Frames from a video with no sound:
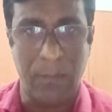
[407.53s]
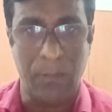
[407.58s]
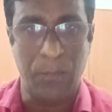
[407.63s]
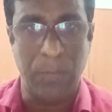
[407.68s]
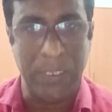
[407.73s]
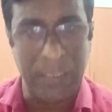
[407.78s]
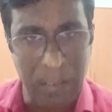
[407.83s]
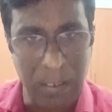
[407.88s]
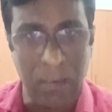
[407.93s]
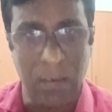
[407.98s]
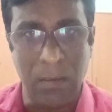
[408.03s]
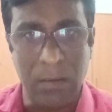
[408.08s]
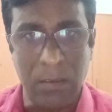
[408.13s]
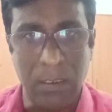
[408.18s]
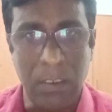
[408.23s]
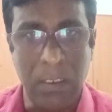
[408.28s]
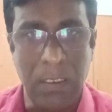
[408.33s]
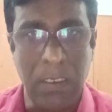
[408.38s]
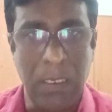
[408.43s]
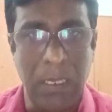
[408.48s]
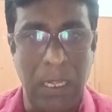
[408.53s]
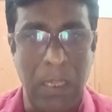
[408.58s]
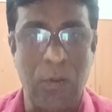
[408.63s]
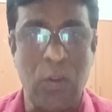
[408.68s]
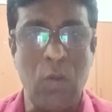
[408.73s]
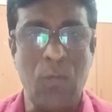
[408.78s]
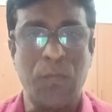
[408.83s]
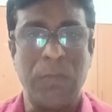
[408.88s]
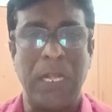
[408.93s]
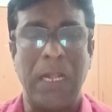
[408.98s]
but here
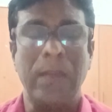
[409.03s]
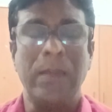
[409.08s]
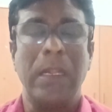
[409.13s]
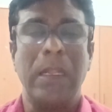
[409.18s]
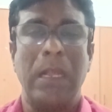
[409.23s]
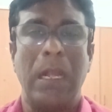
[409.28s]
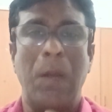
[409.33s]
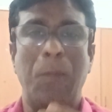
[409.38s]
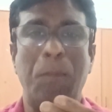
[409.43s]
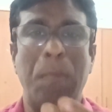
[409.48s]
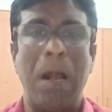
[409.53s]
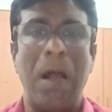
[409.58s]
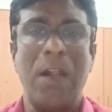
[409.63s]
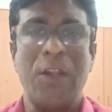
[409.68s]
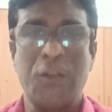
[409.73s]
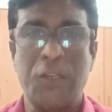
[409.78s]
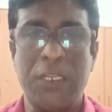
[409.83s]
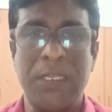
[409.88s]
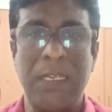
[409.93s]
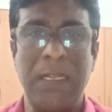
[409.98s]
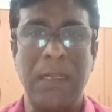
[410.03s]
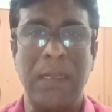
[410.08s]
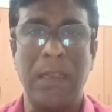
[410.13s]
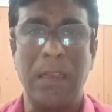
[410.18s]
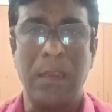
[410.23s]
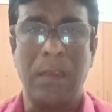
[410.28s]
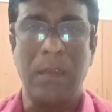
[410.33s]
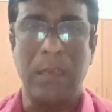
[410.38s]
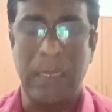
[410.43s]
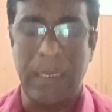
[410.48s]
assume that
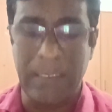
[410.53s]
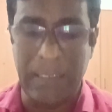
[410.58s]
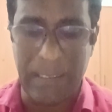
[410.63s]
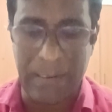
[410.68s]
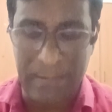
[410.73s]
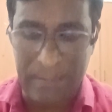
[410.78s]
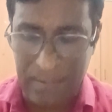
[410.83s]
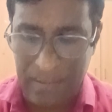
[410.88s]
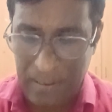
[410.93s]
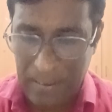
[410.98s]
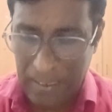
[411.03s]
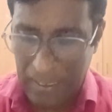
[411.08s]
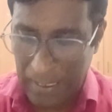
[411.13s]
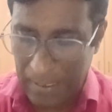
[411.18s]
partially it is